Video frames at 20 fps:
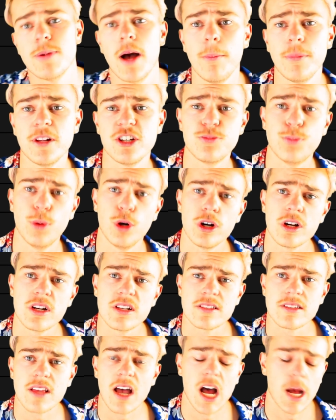publish
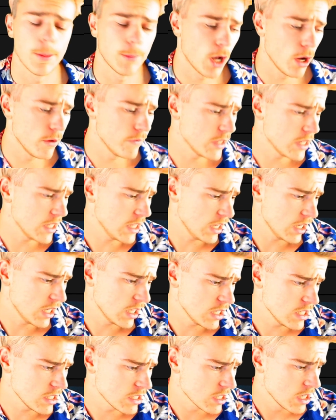books over the
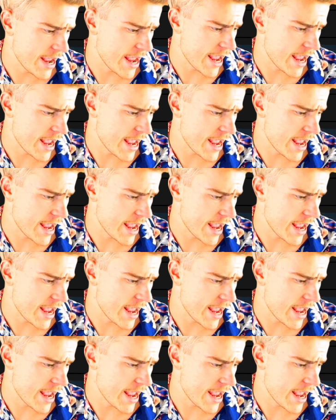years,